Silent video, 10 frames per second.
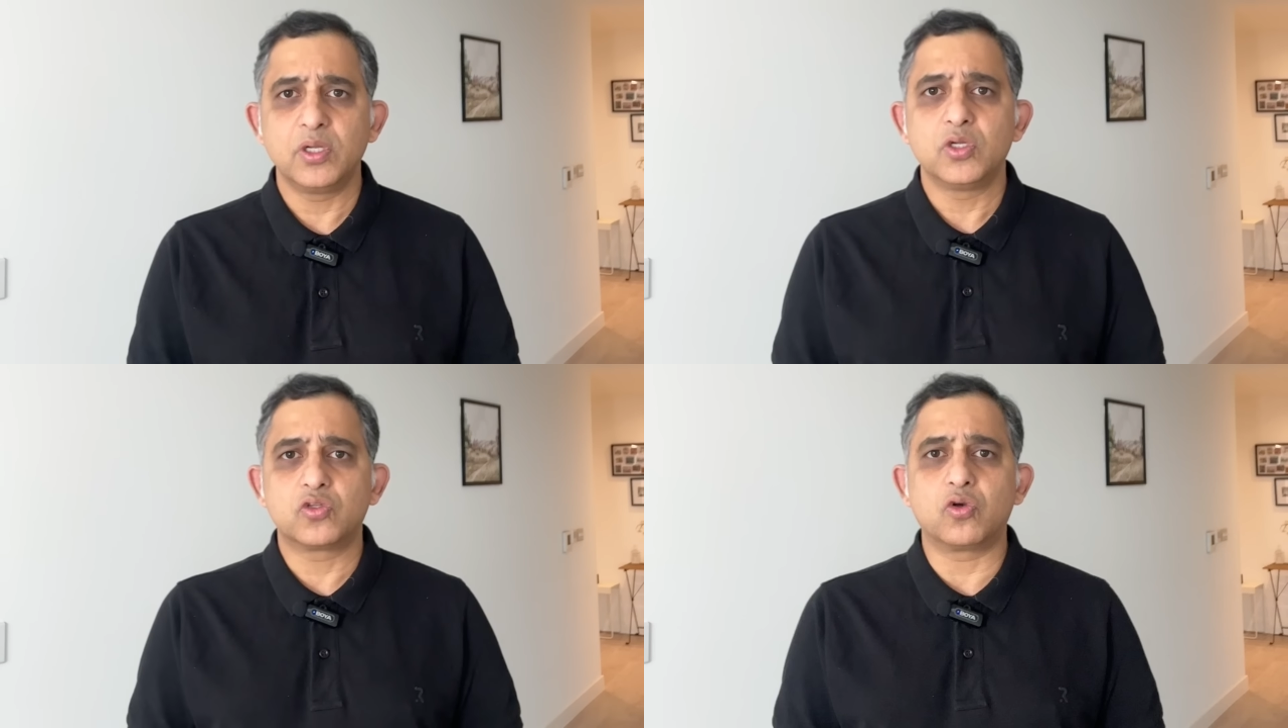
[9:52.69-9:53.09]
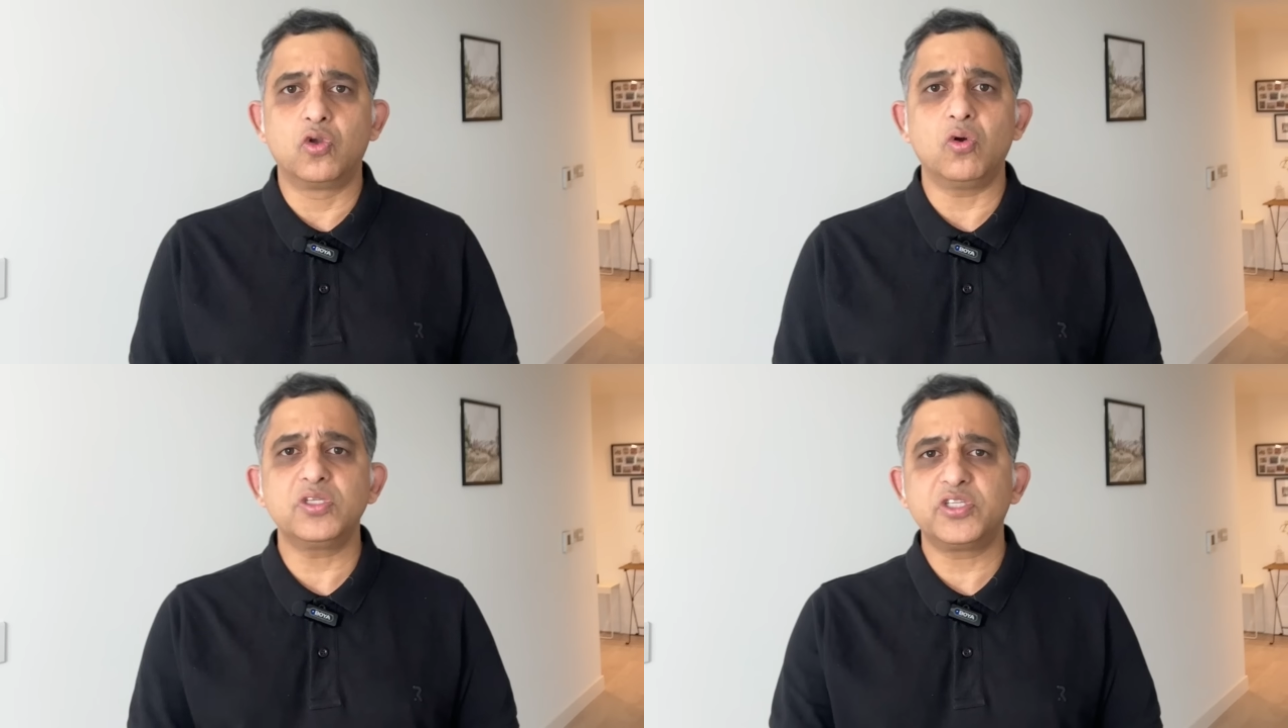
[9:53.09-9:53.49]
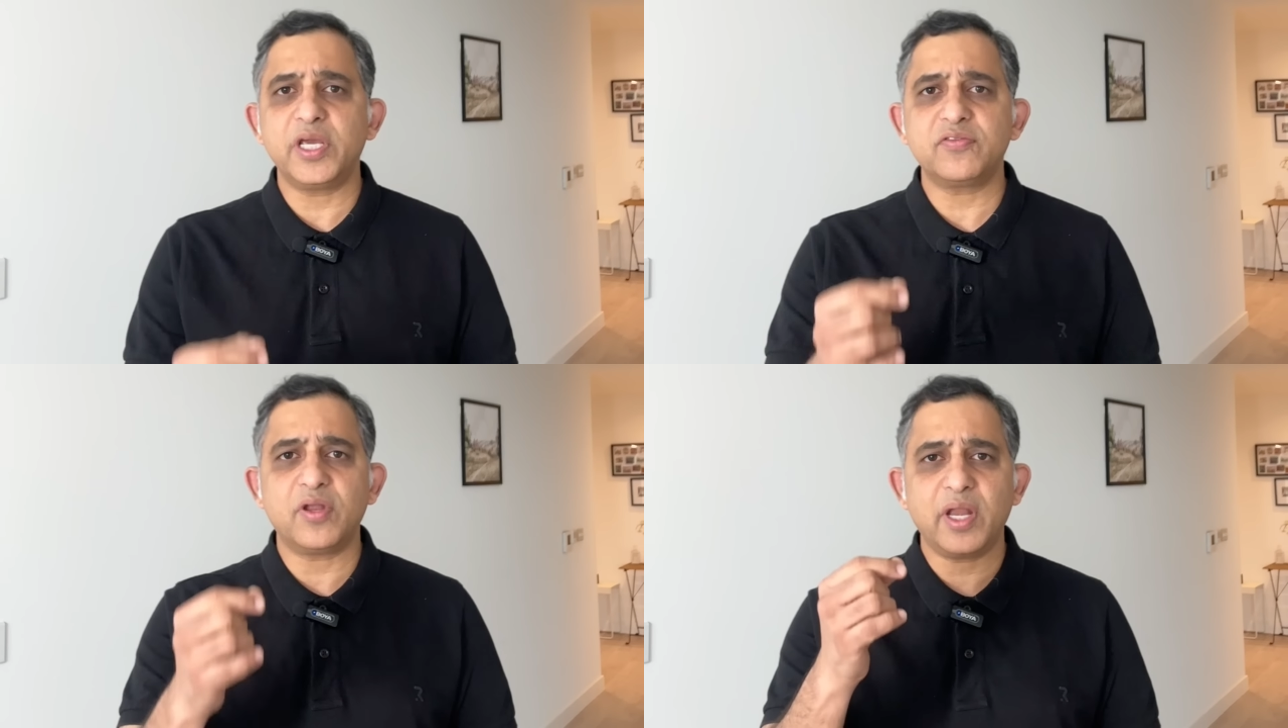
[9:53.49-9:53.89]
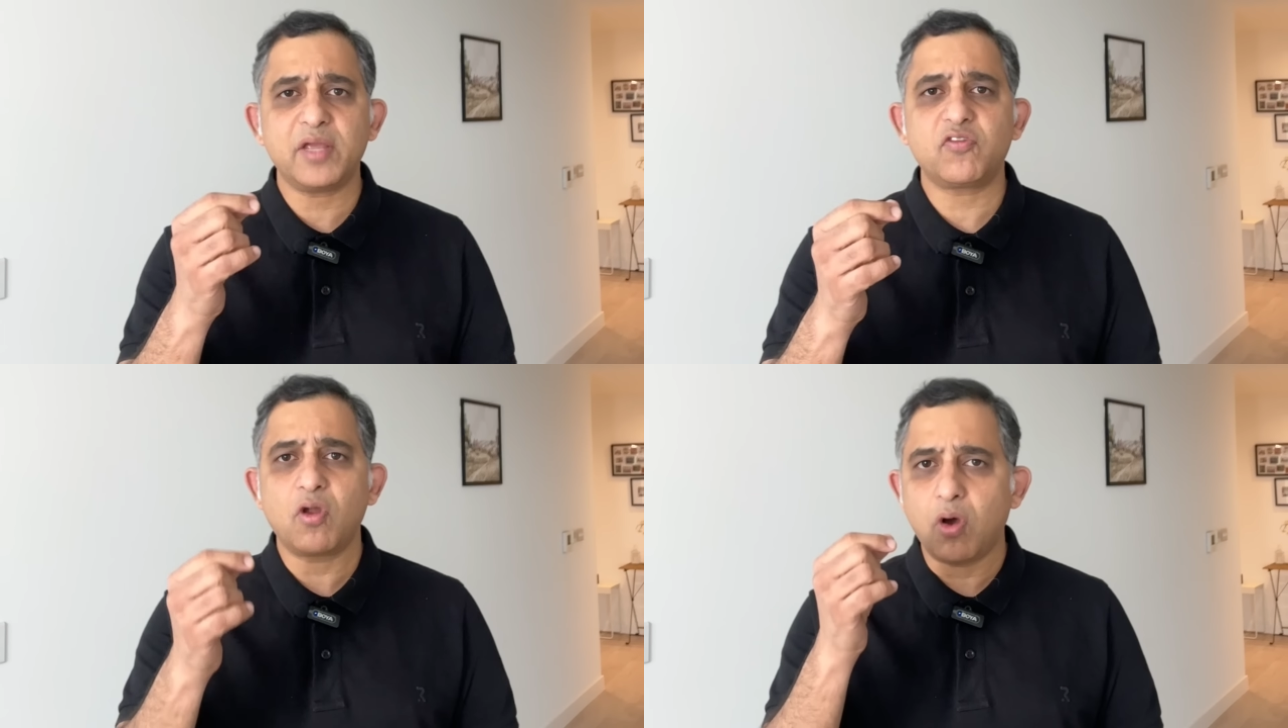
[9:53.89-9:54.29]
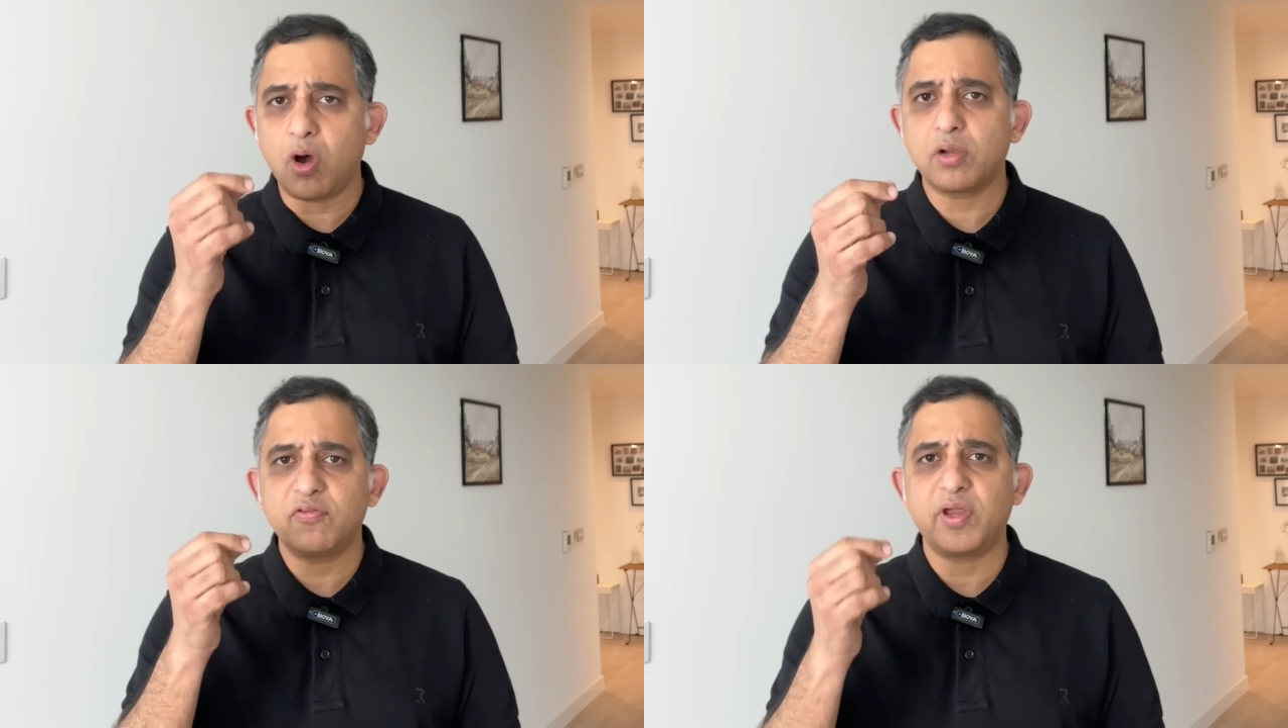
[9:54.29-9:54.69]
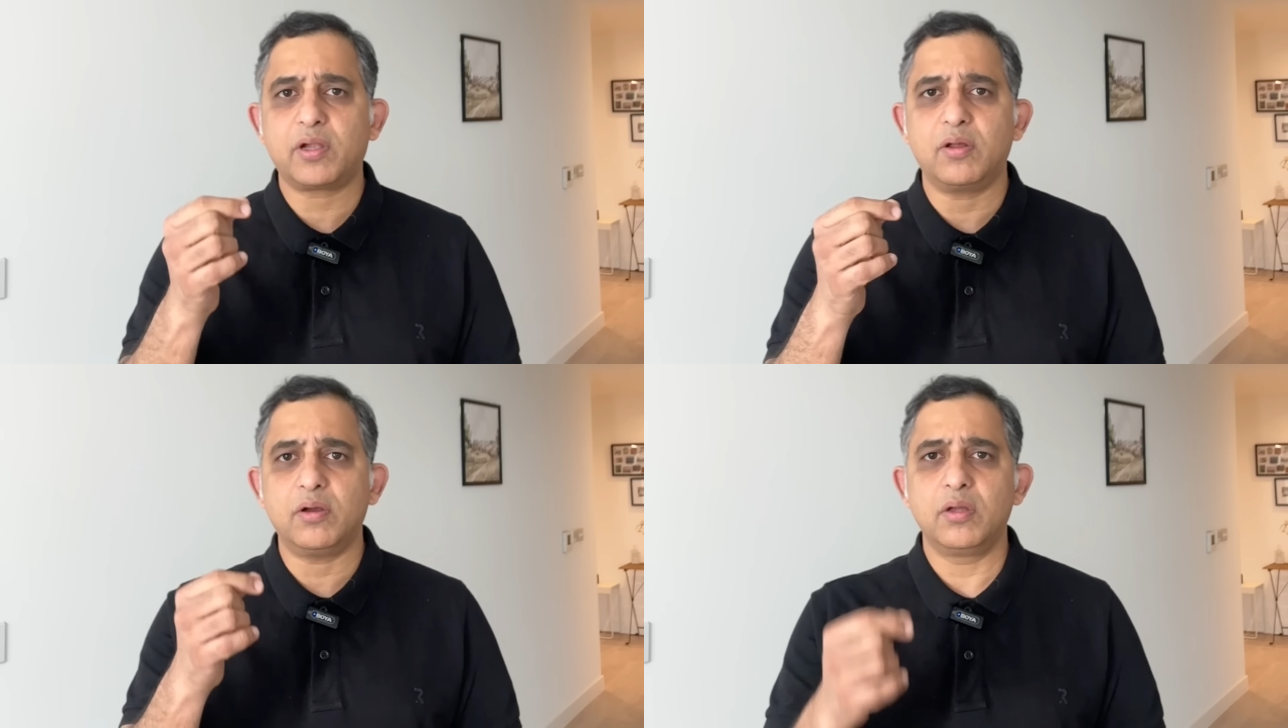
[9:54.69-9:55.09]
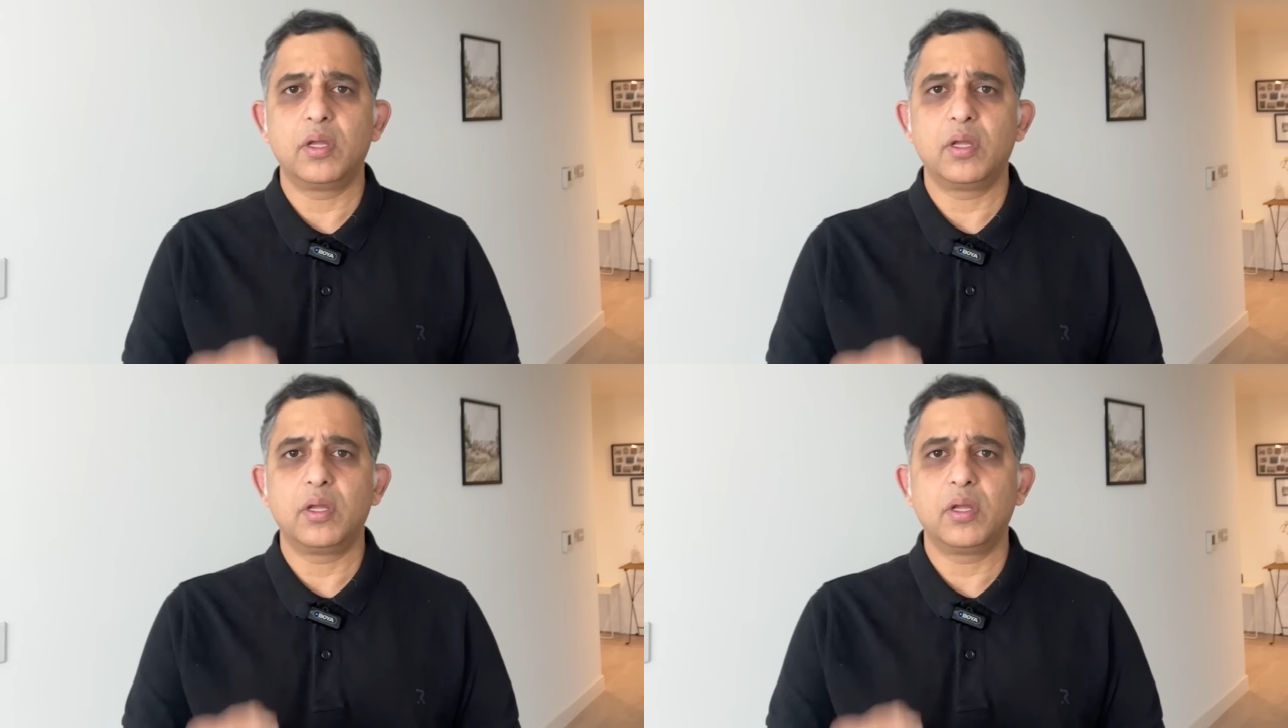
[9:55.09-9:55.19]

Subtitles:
So don't chase the next hot sector.